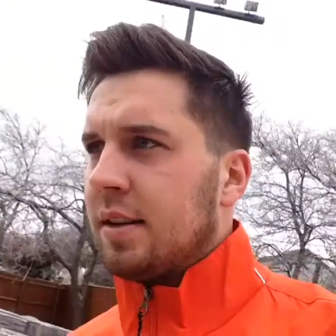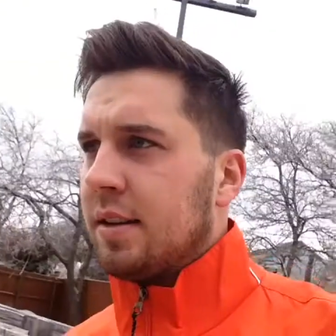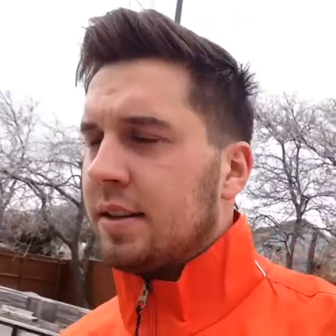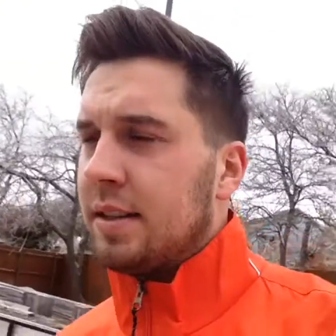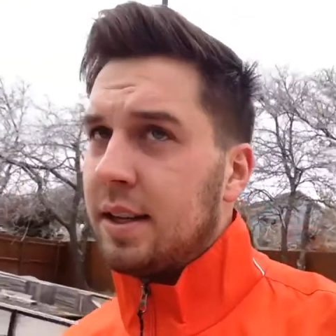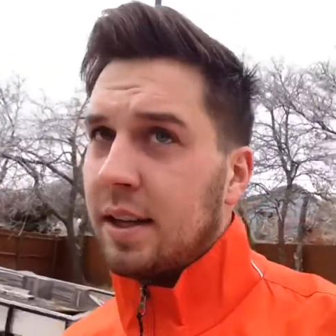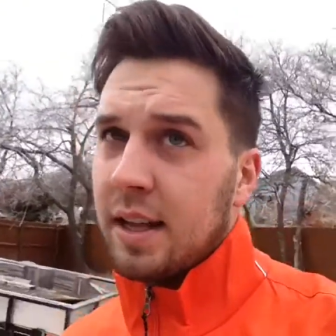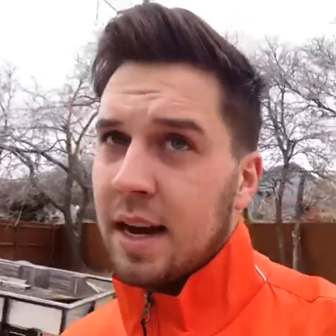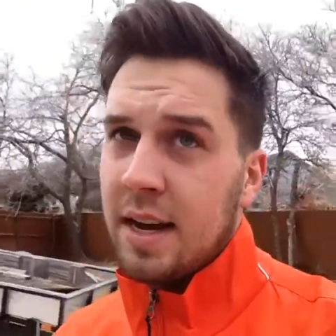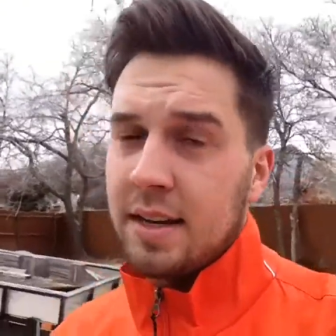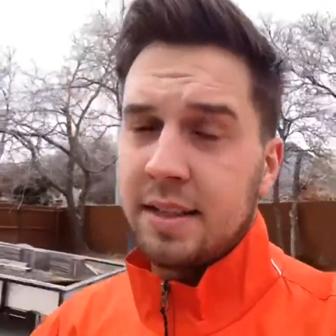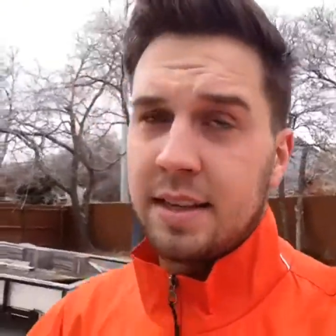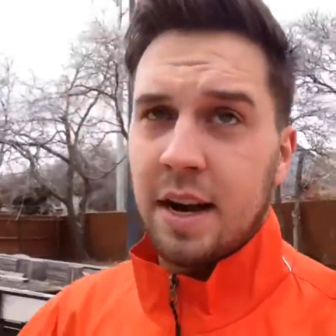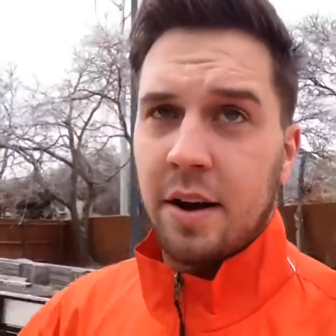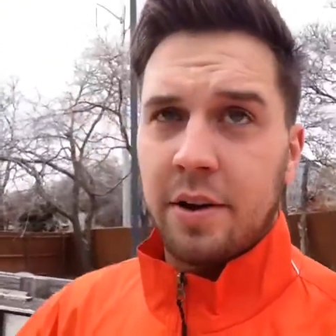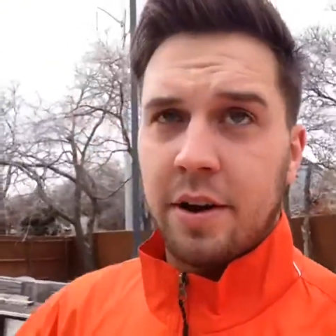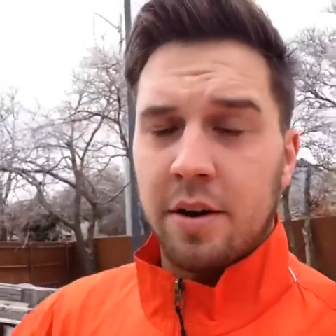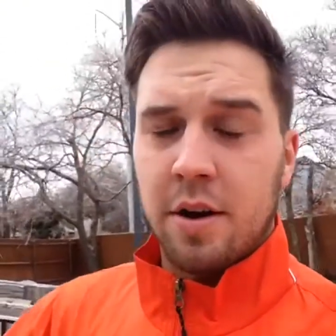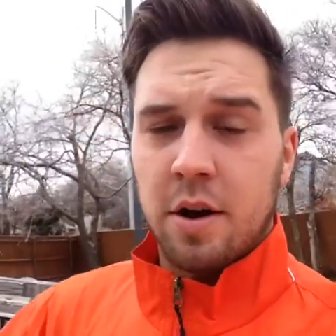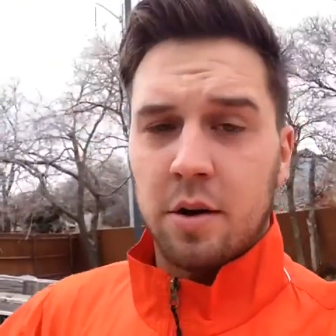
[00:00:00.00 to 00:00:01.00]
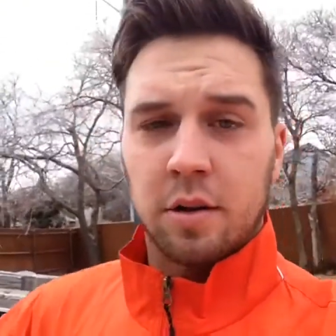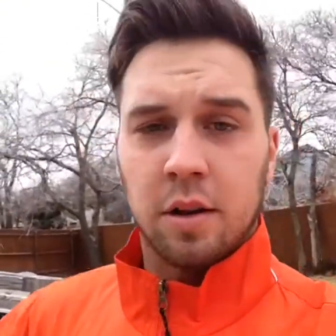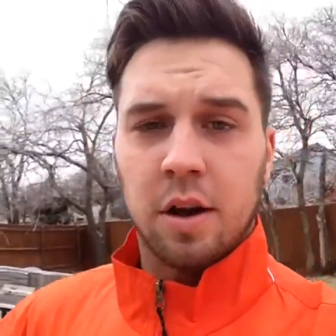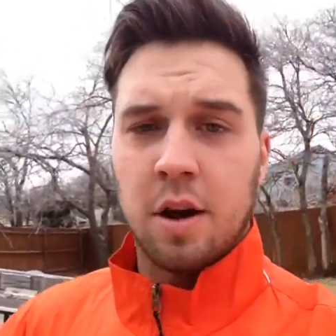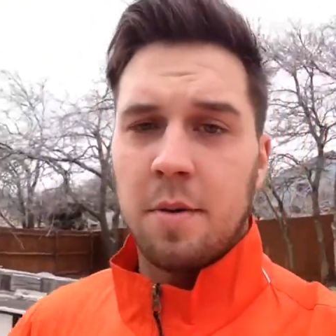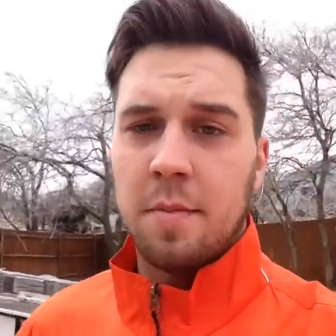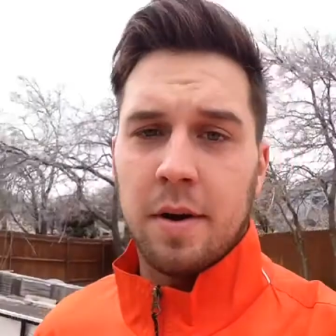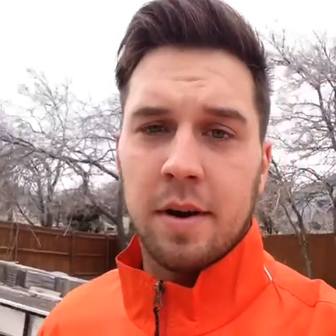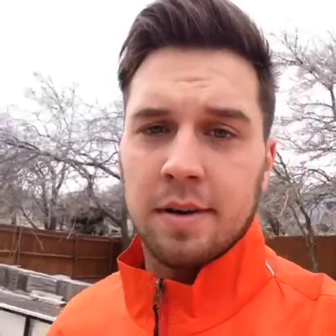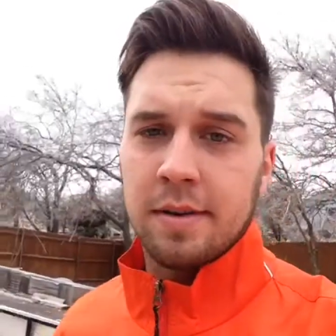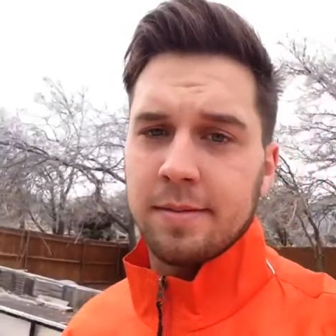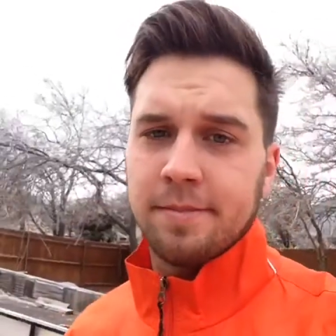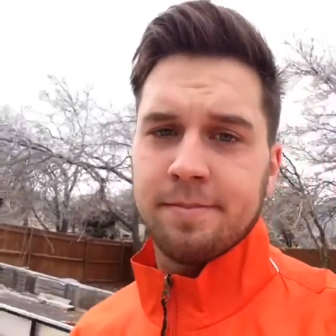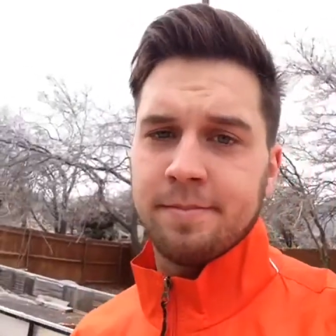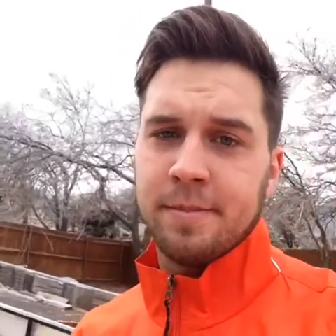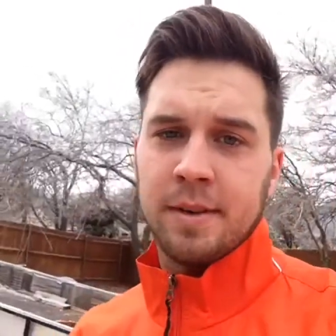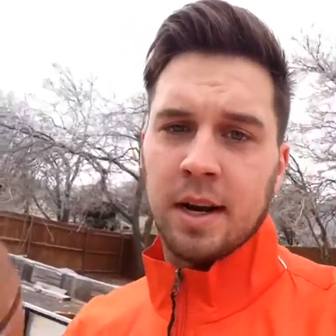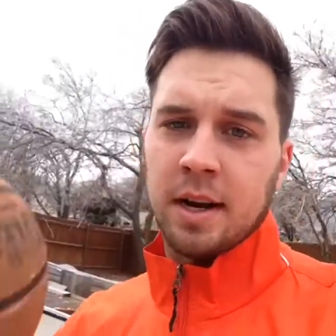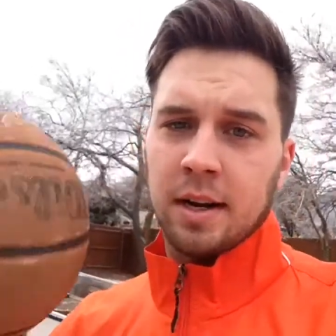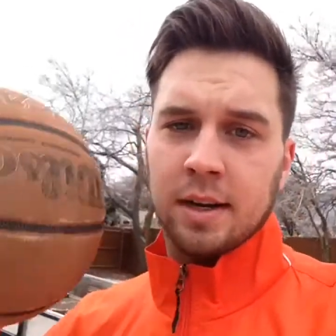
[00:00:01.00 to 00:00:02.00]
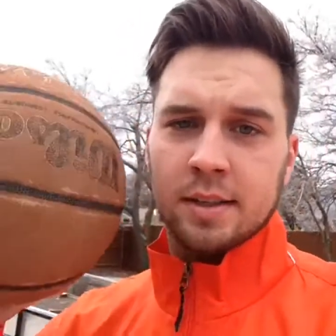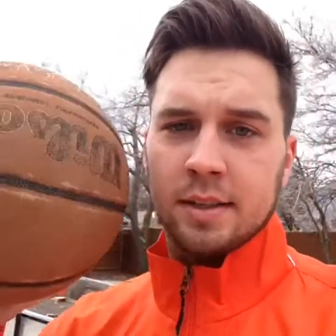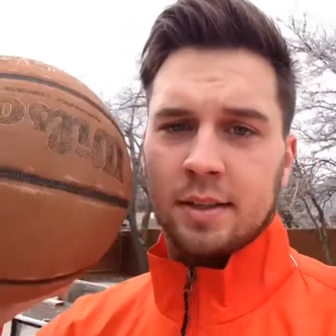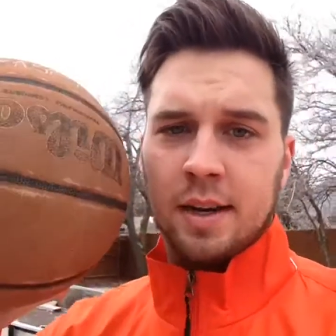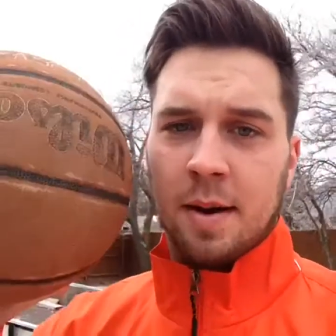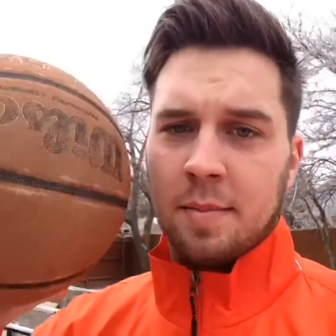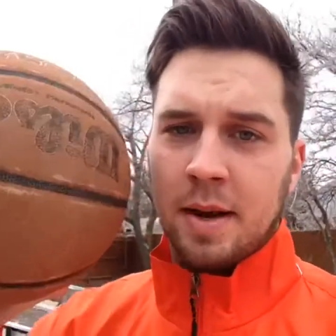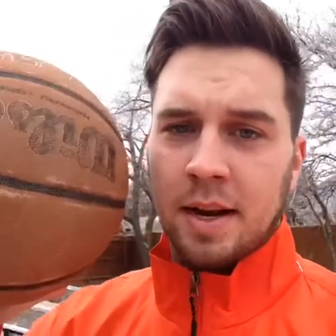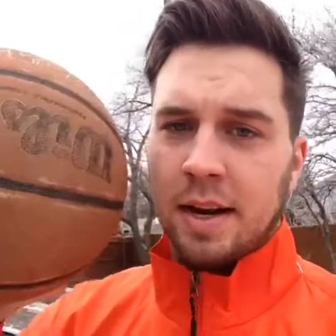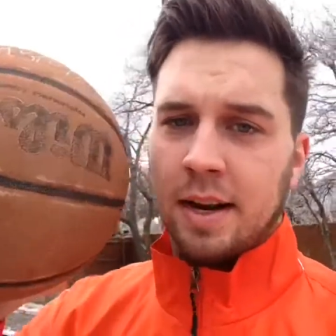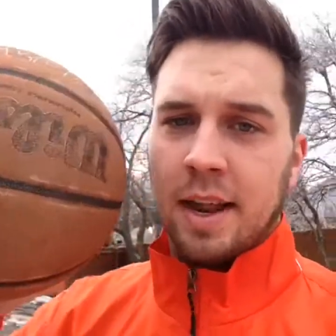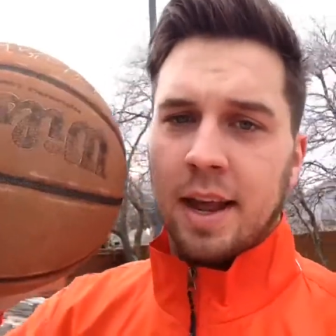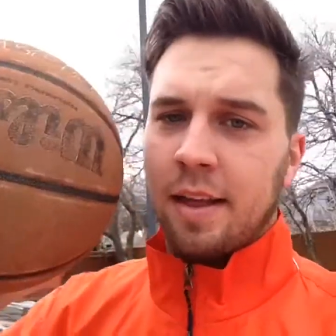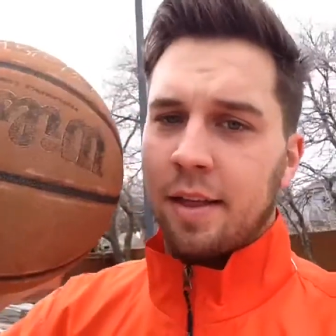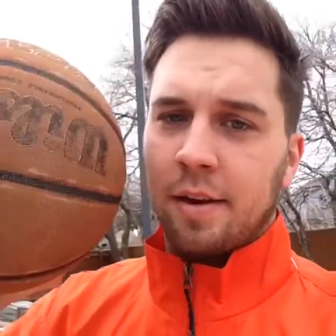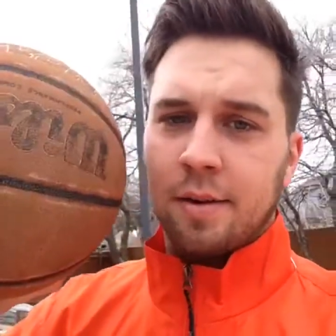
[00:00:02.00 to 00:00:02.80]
Still icy out here in Oklahoma. Not going to stop me today,